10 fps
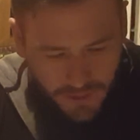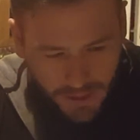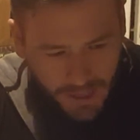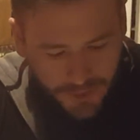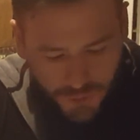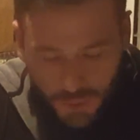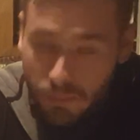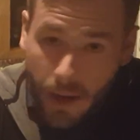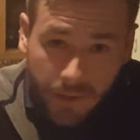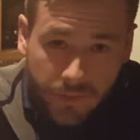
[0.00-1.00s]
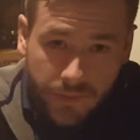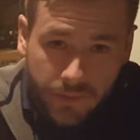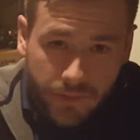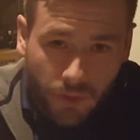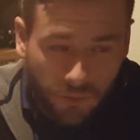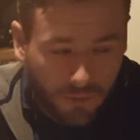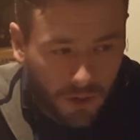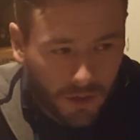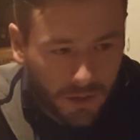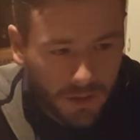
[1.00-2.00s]
I got $2 so
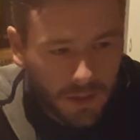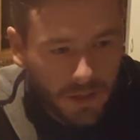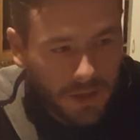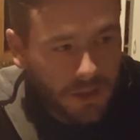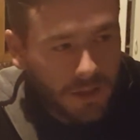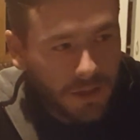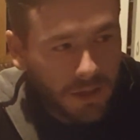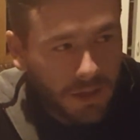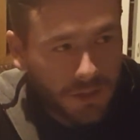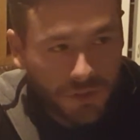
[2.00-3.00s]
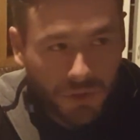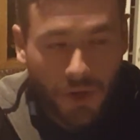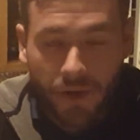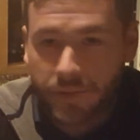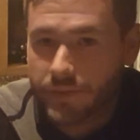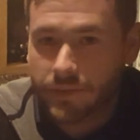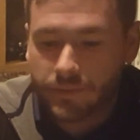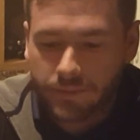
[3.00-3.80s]
far in straws.